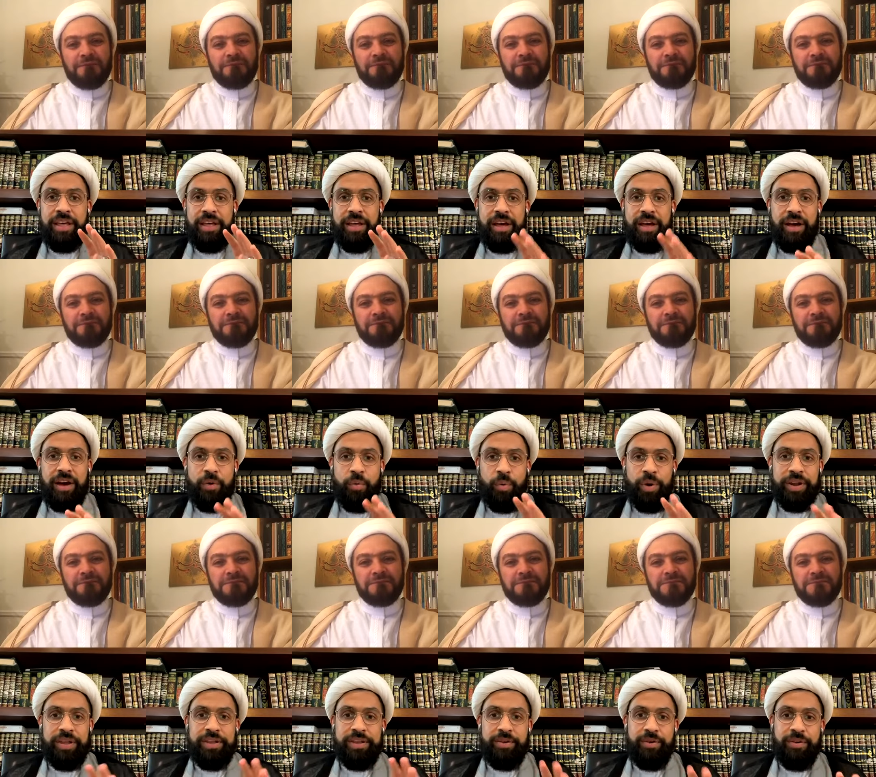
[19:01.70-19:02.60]
Speaker 1: uh, what
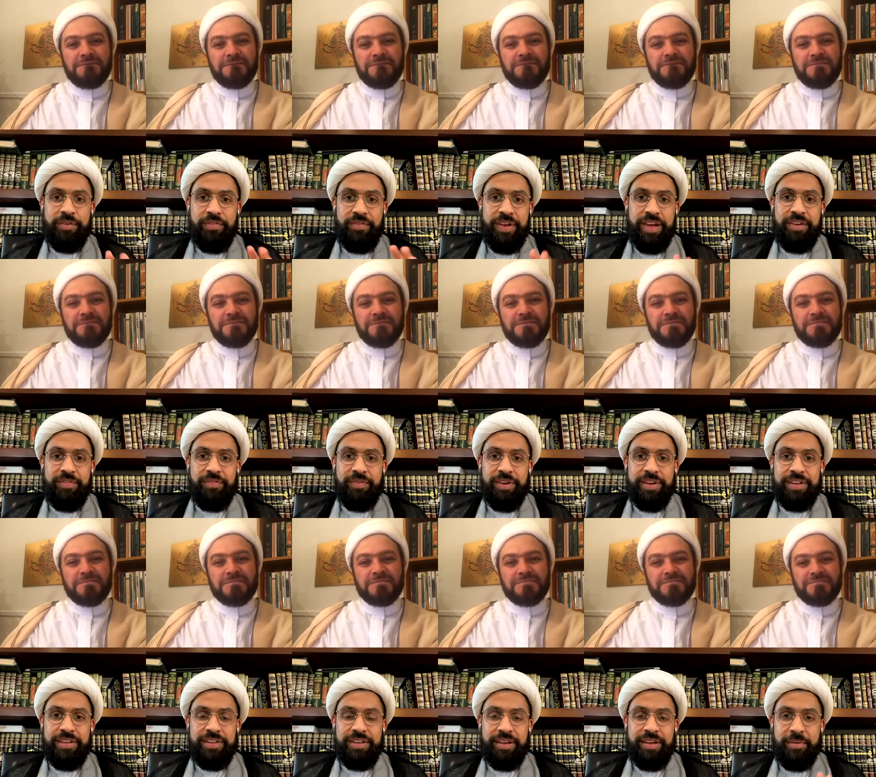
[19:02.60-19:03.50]
is your
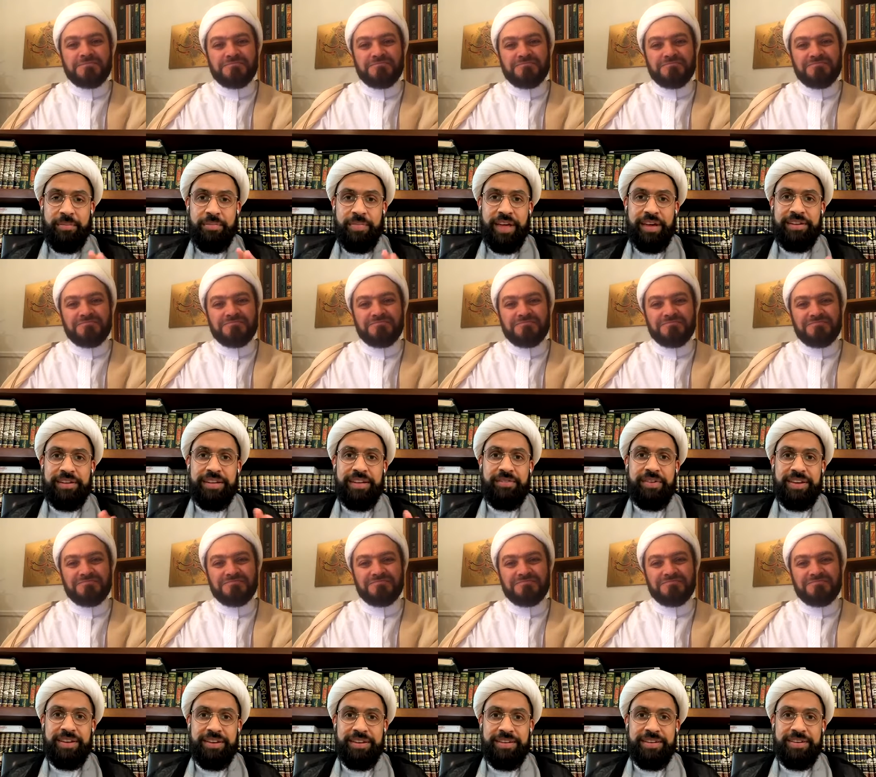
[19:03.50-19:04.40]
favorite um,
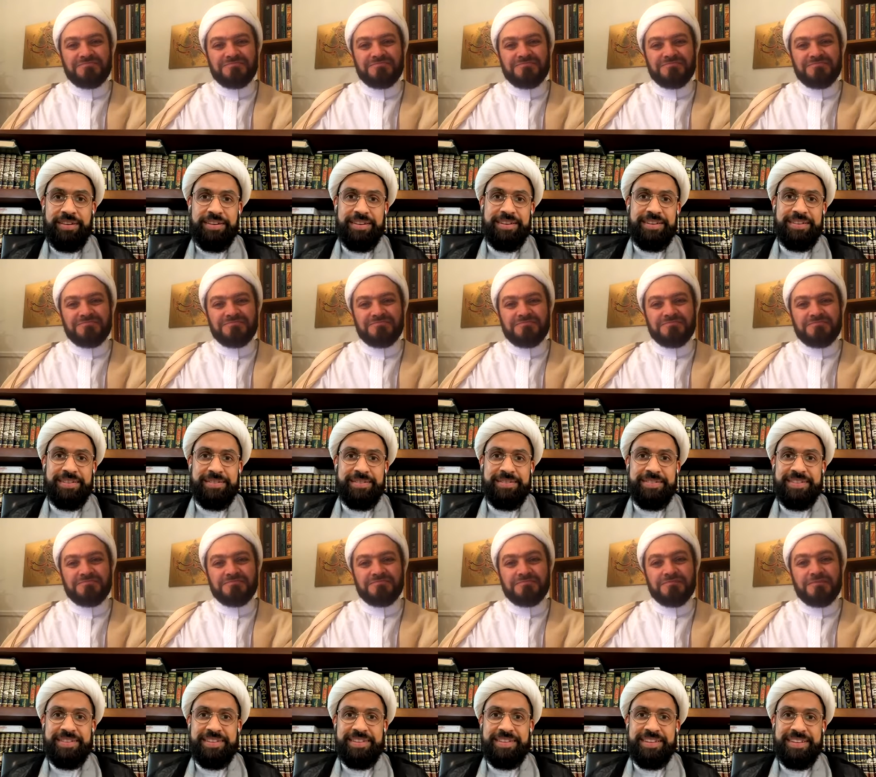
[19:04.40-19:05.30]
Thanksgiving dessert?
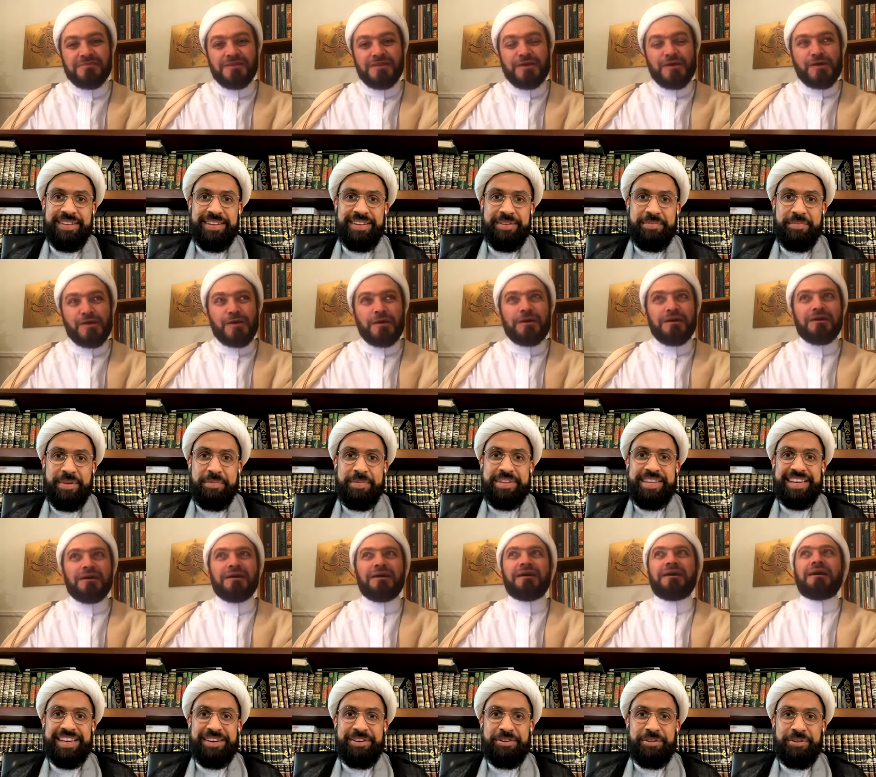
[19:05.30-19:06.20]
Maybe to
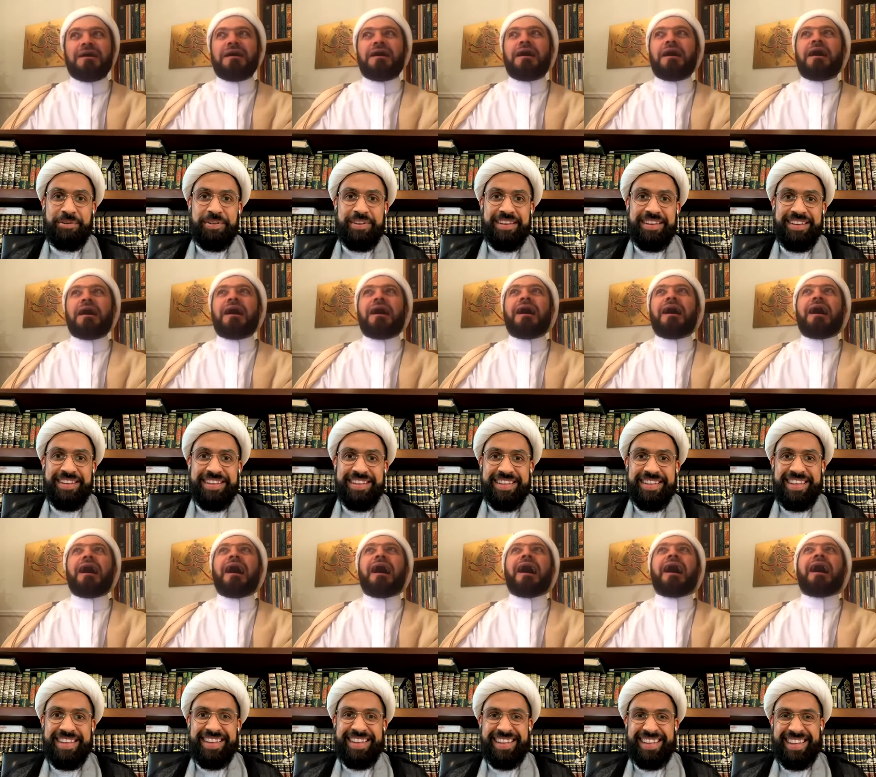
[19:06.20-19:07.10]
conclude.
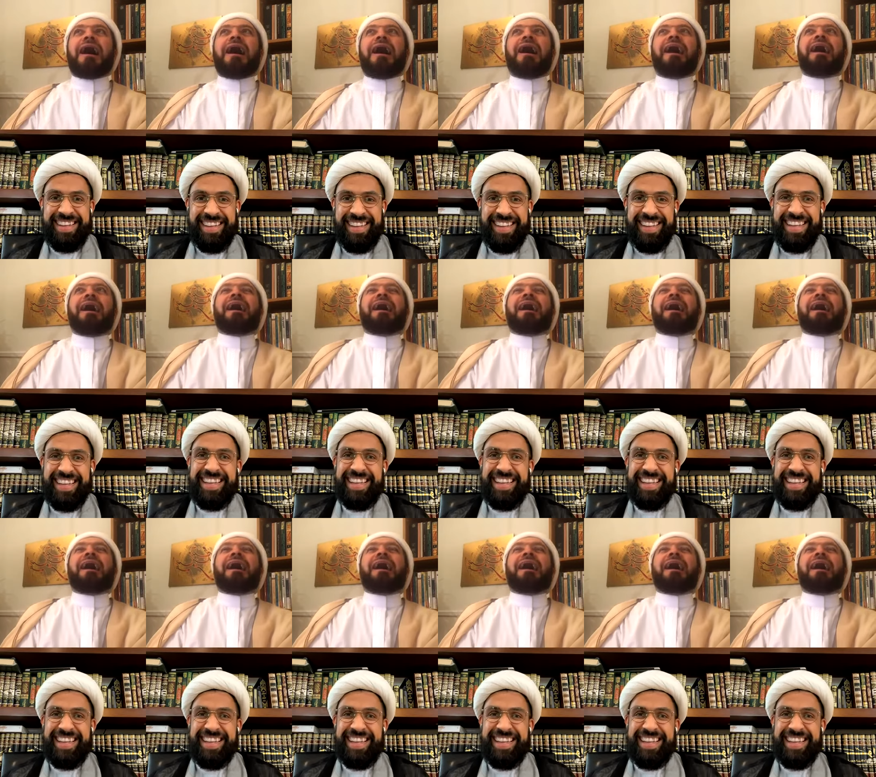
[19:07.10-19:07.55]
uh,